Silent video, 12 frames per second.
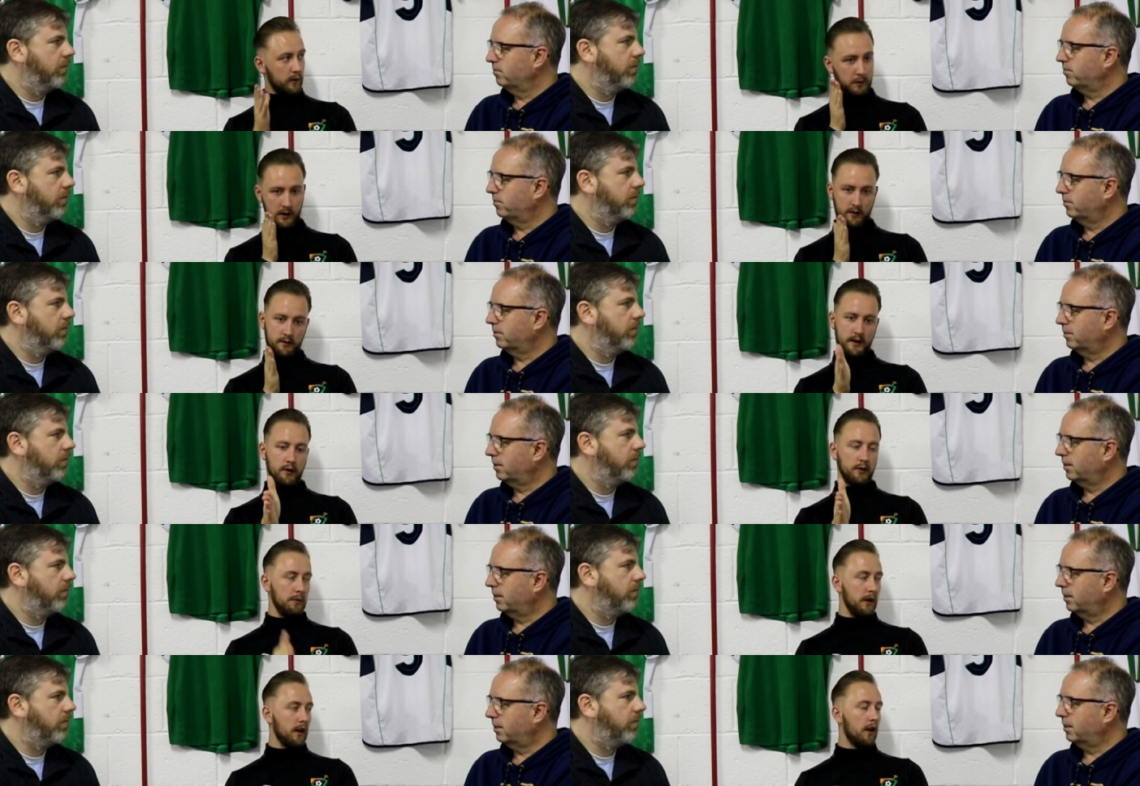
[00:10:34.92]
Speaker 1: be down the
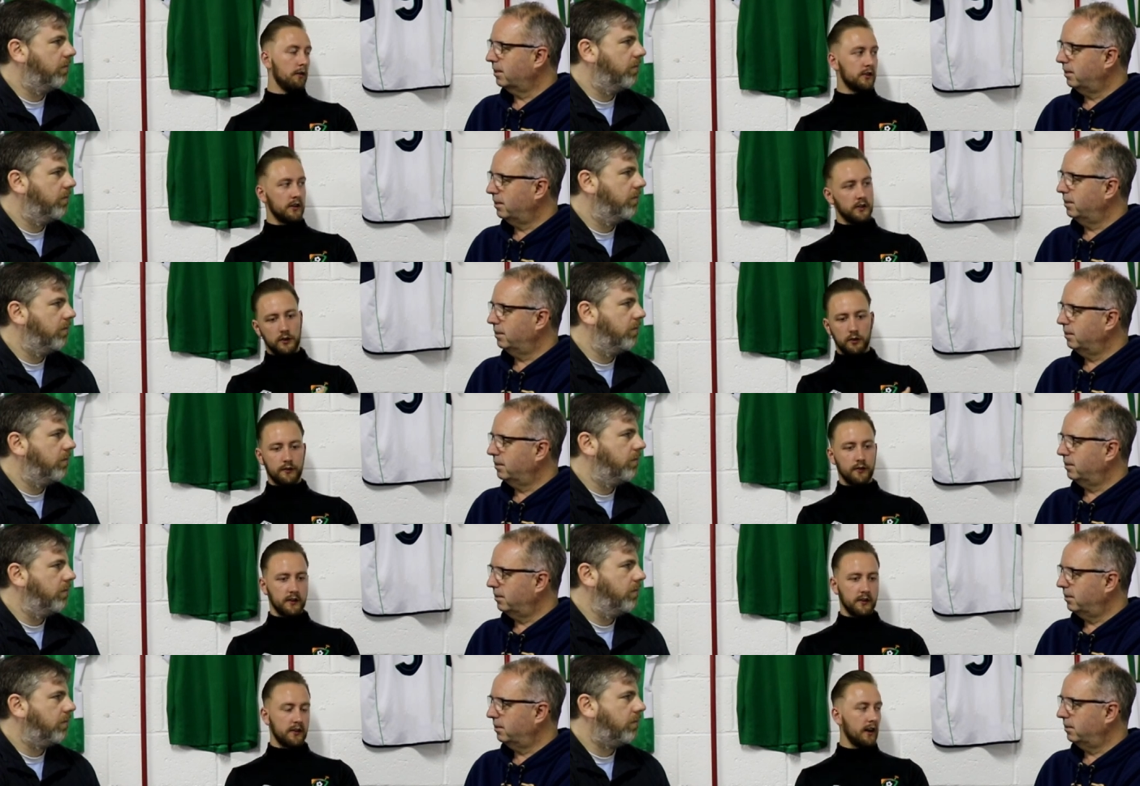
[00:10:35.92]
middle, obviously he's doing it for
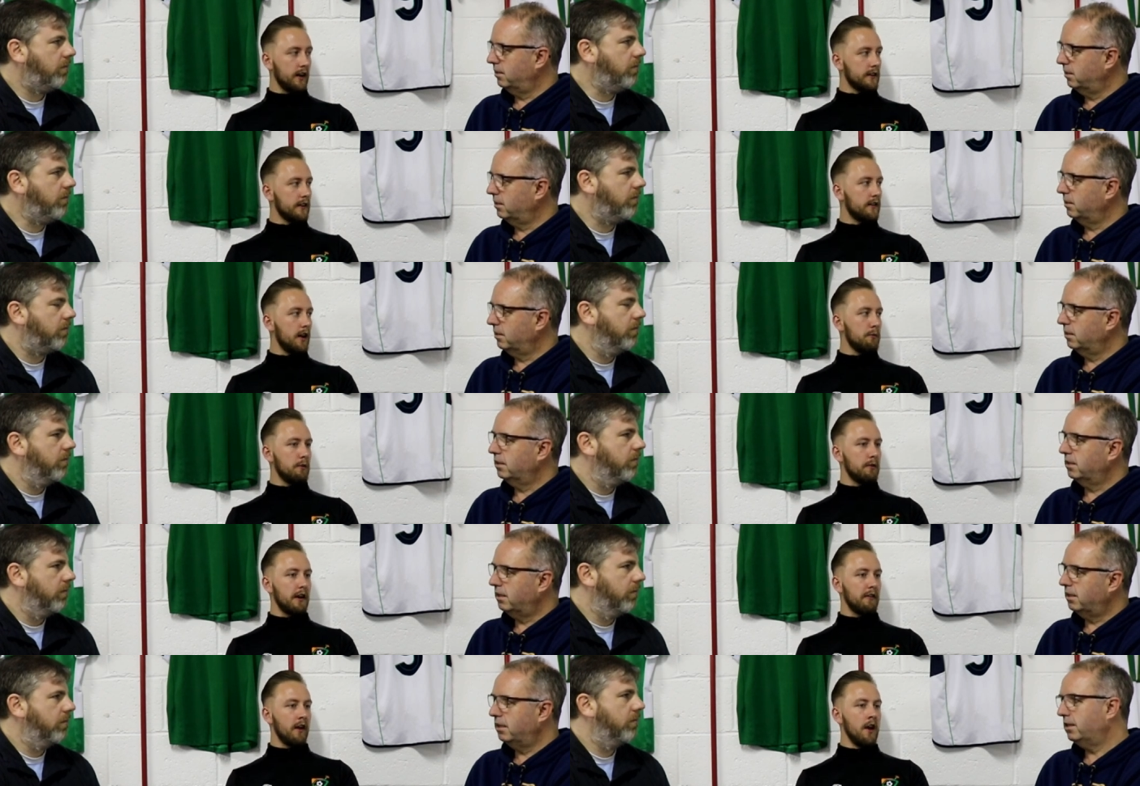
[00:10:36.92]
the sake of the team or
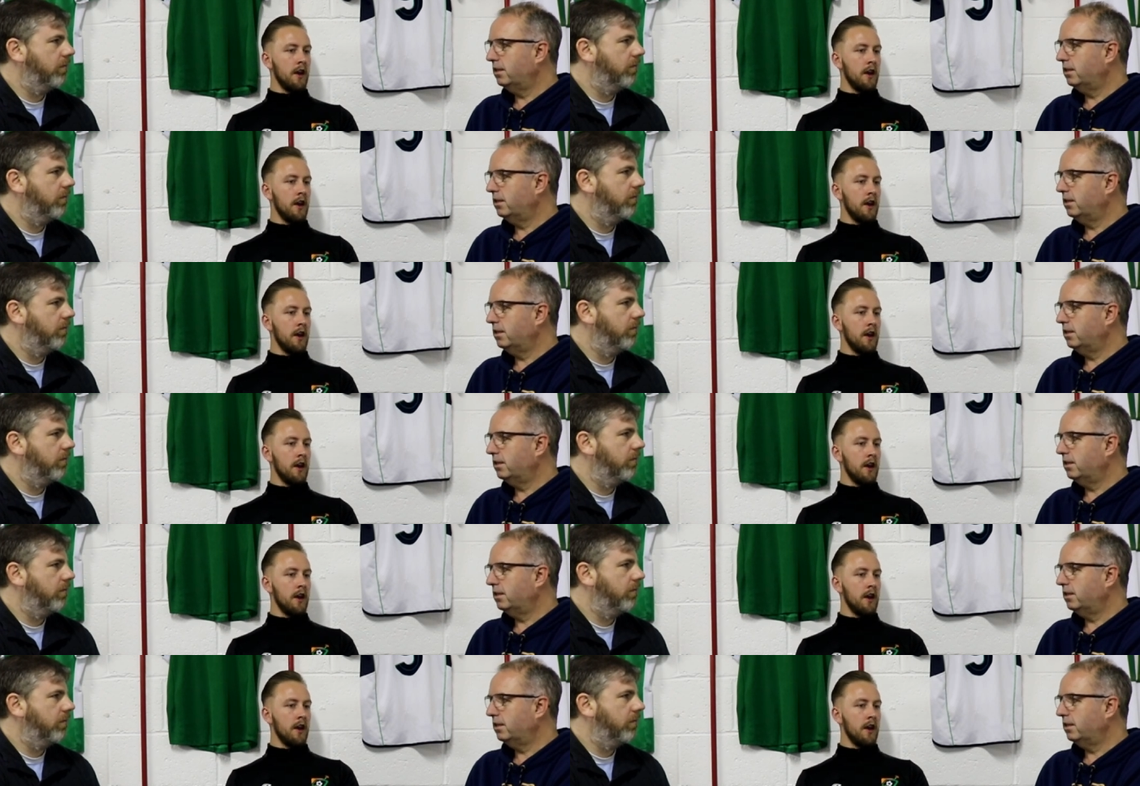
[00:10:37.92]
whatever.